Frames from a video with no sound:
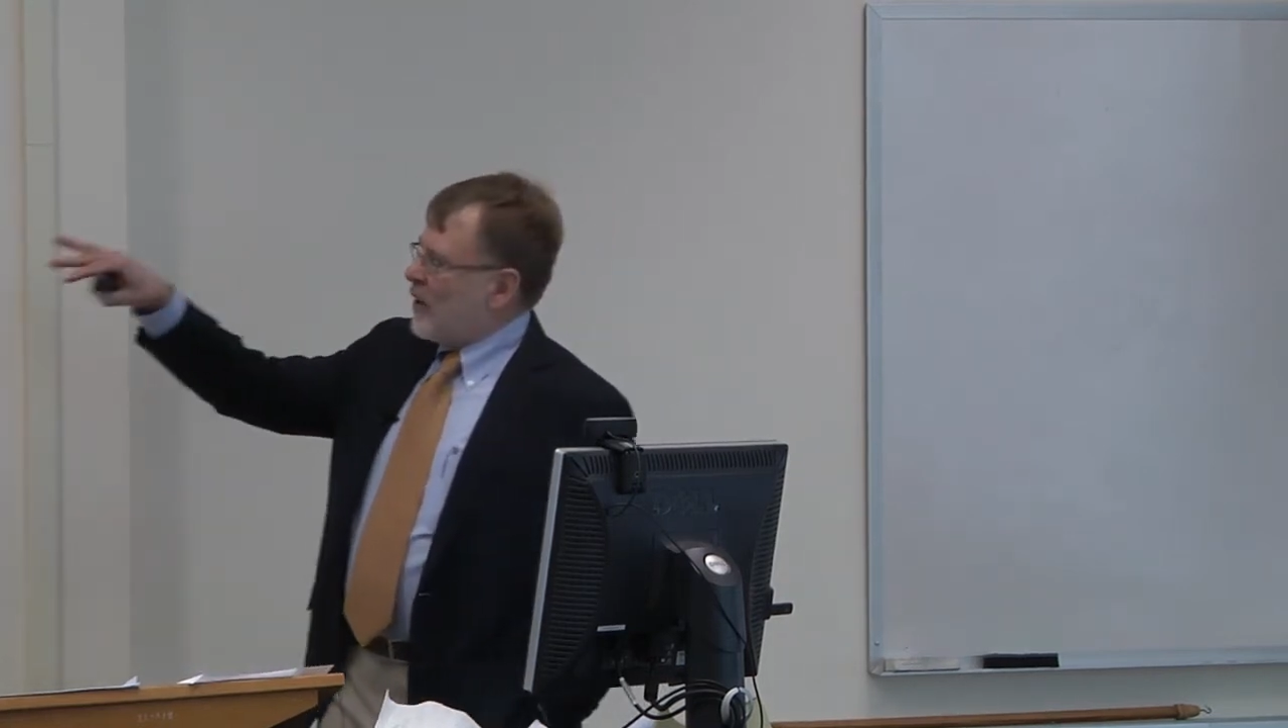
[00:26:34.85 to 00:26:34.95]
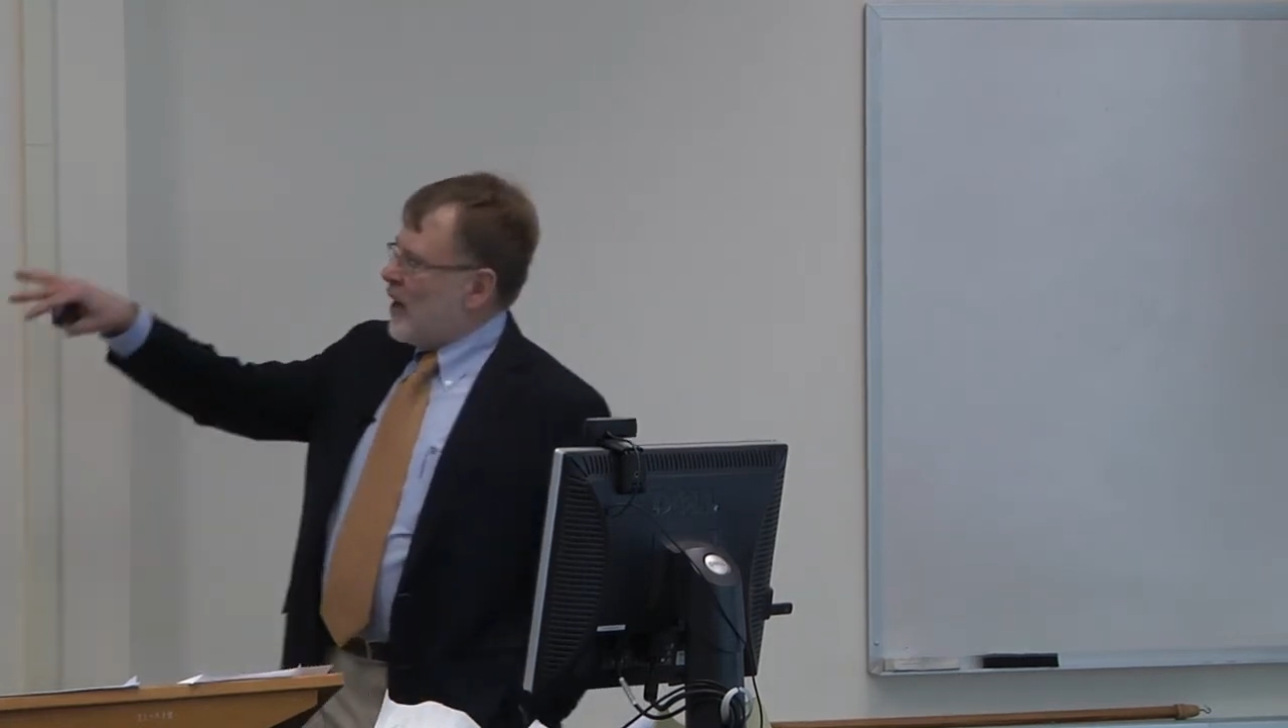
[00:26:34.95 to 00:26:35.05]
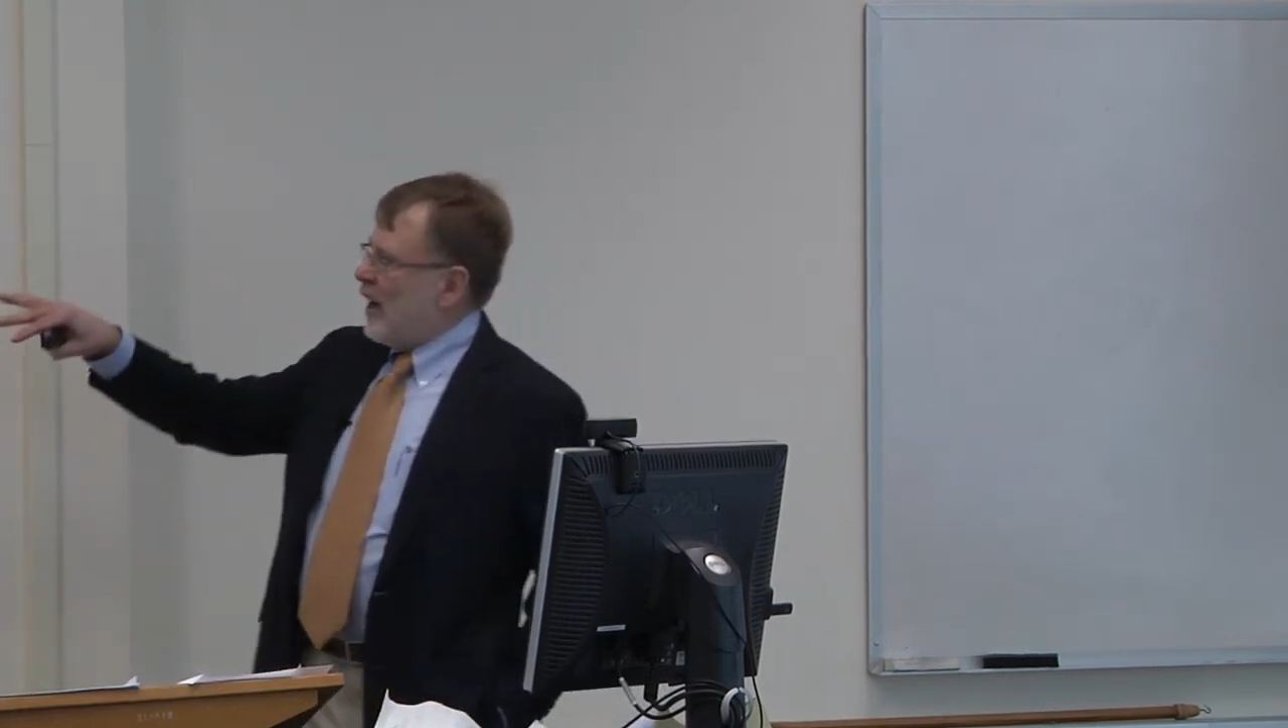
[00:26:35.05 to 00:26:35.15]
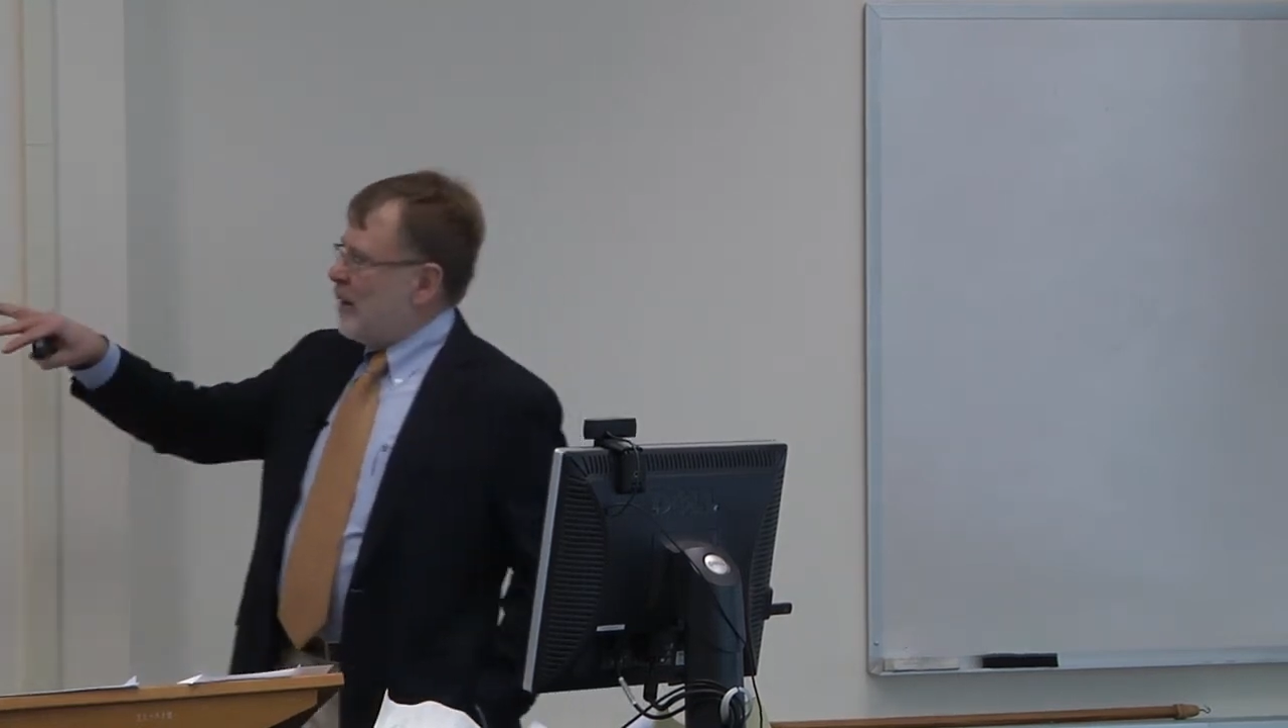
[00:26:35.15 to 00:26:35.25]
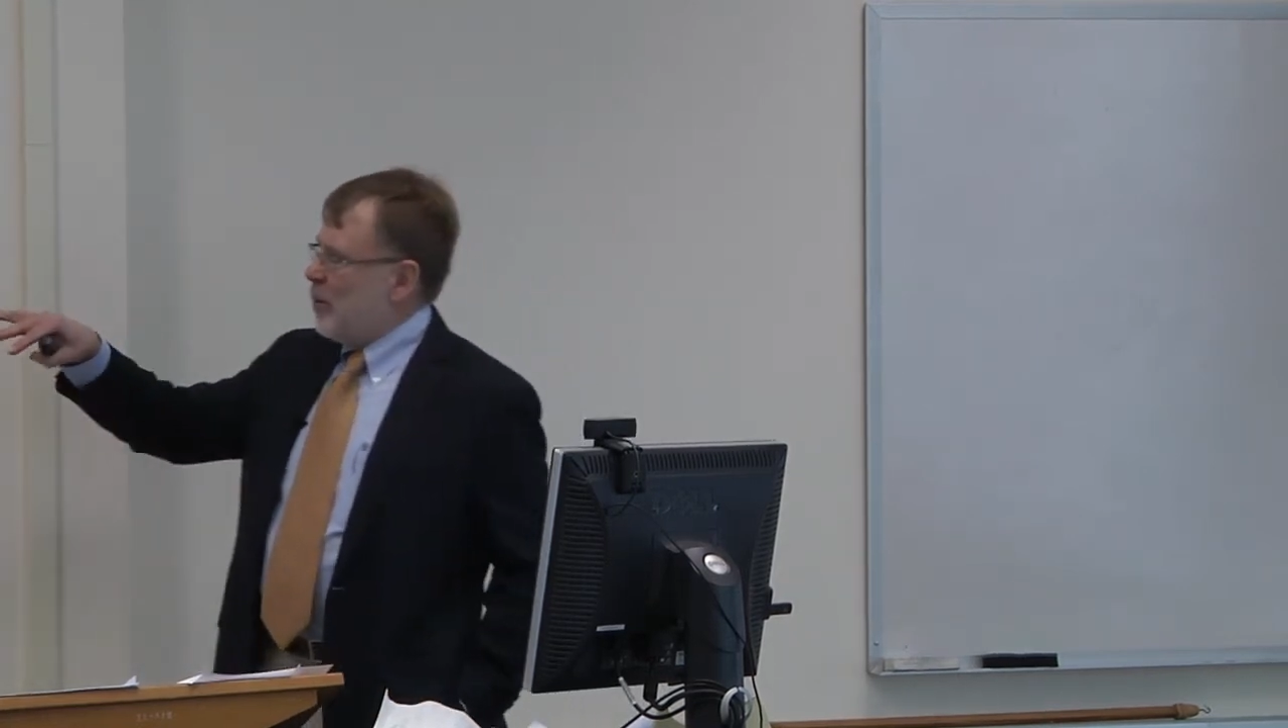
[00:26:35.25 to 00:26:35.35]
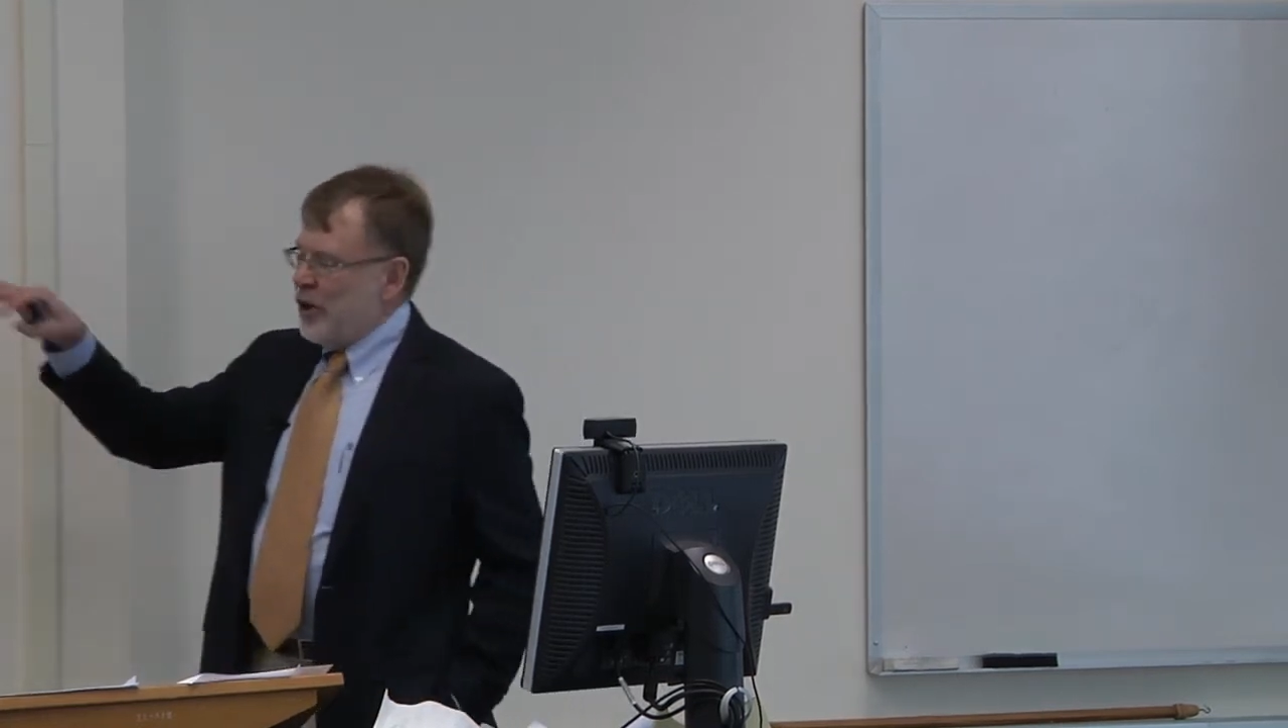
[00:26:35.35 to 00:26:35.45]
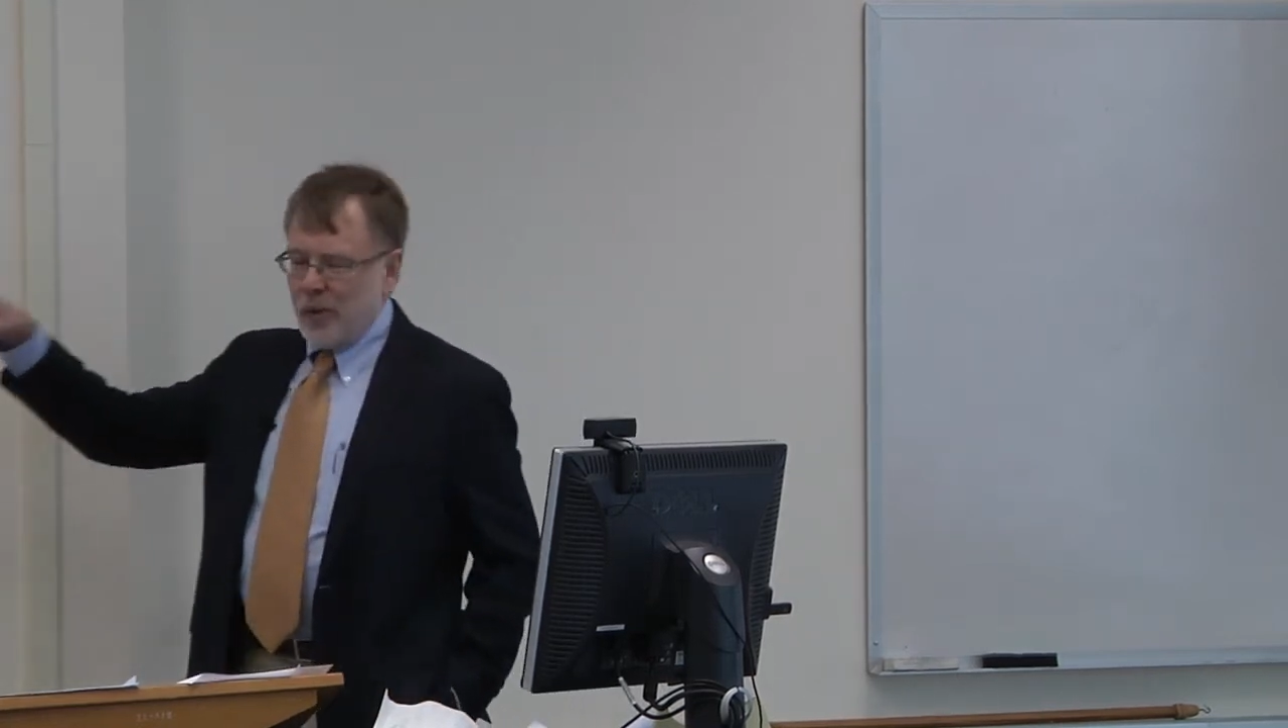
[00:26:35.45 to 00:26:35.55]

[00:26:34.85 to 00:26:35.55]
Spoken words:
time when you